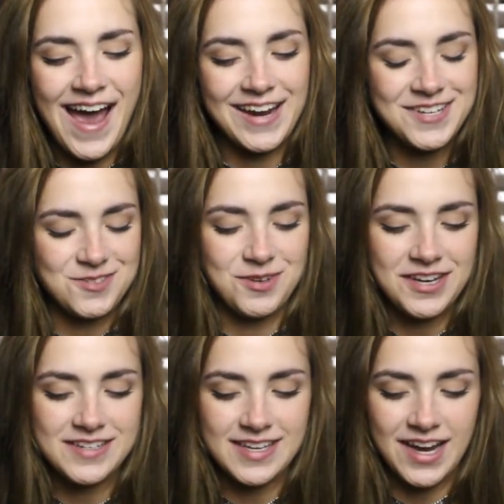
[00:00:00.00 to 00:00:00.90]
I just
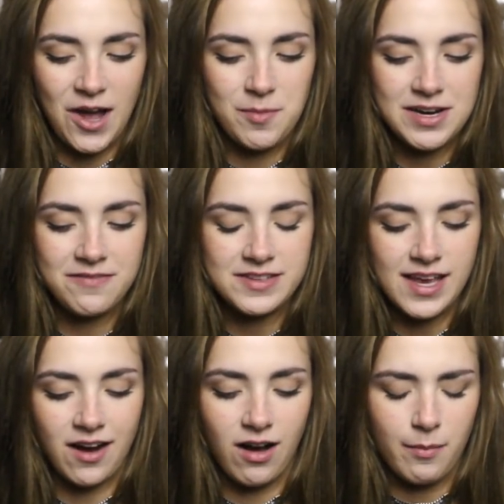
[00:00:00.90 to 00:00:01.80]
realized like how many of these
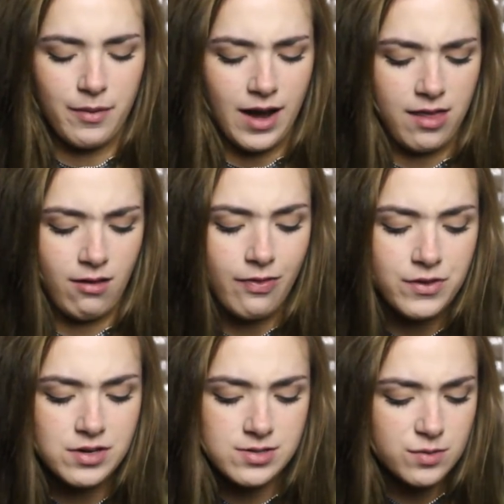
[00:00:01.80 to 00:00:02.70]
I got but I
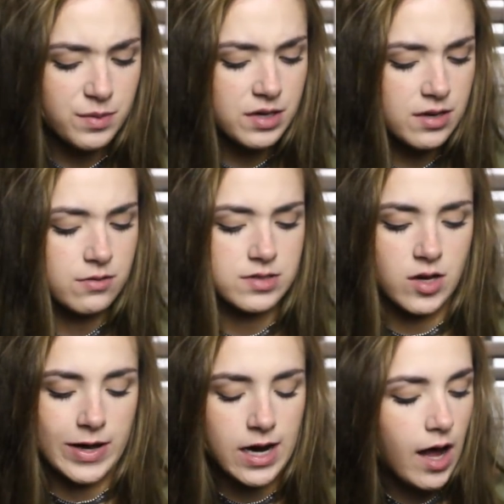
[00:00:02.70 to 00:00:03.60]
thought they're super cute
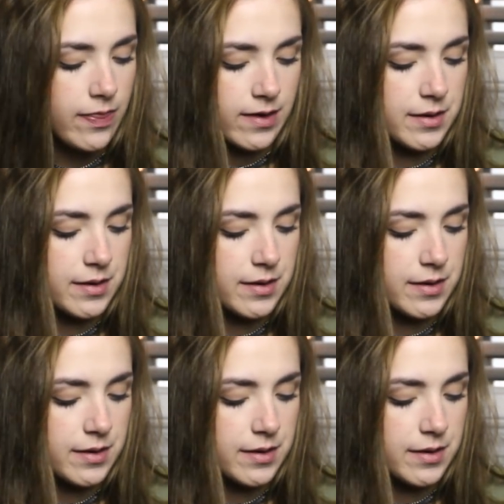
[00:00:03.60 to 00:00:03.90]
so I got